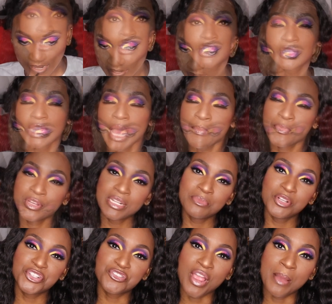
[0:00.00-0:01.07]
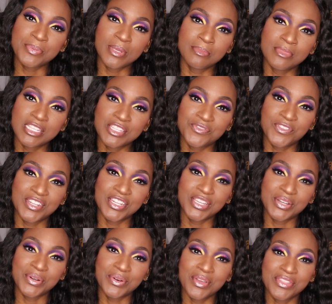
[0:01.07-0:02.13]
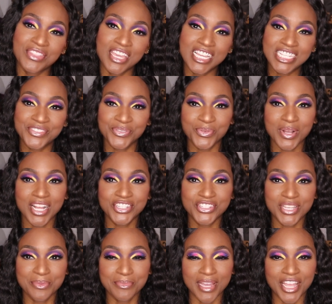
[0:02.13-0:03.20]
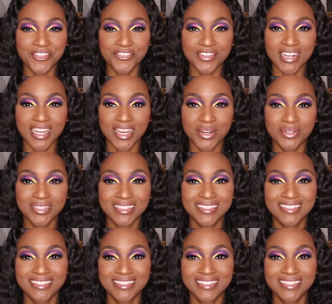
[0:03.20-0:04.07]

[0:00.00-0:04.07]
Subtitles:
So that pretty much wraps up this video. Thanks for watching. Bye for now.